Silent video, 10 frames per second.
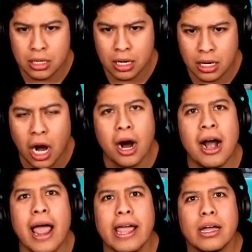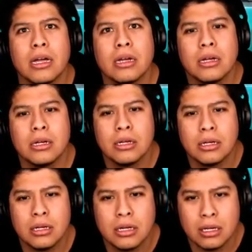All right?
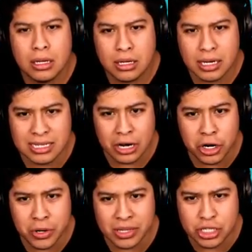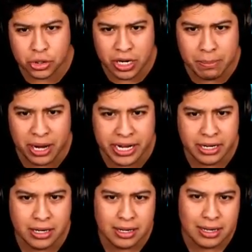Because I know you're in the stream, buddy.
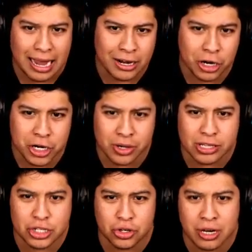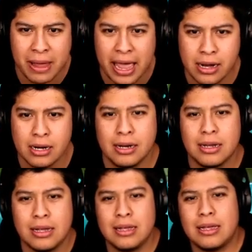I know you're in the stream, man.
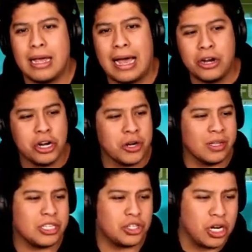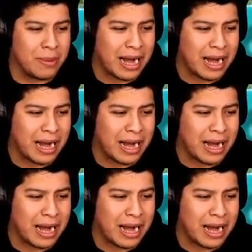I know you're in the stream, man.